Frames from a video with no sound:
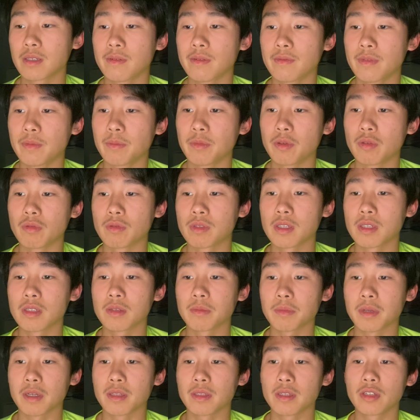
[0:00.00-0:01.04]
immune system
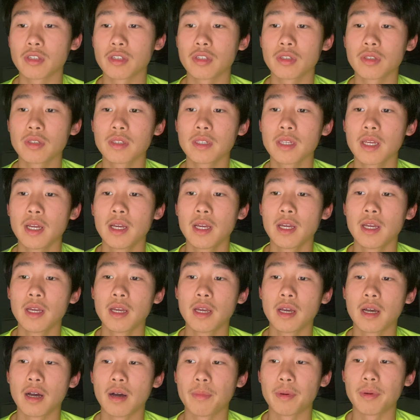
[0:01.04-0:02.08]
conditions,
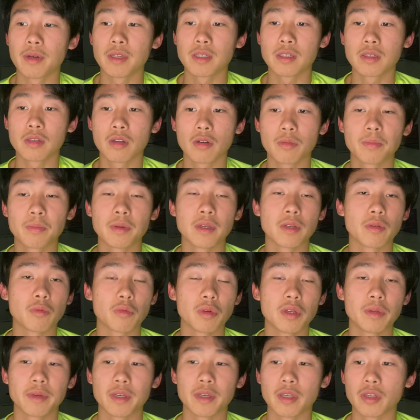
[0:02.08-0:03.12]
but it's not
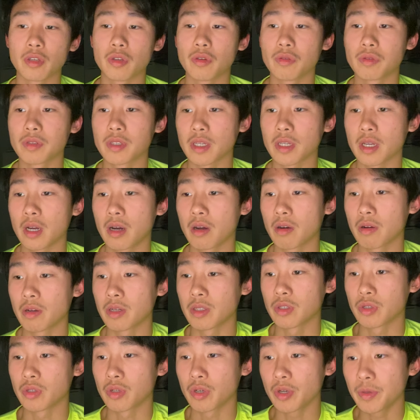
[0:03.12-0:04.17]
really being used in RA
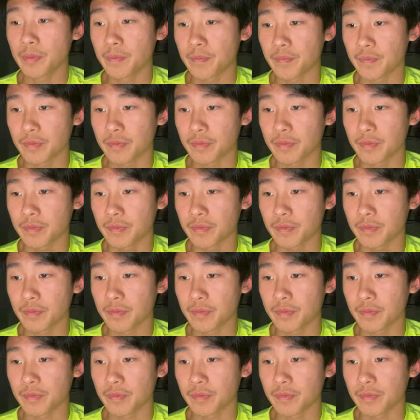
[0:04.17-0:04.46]
today.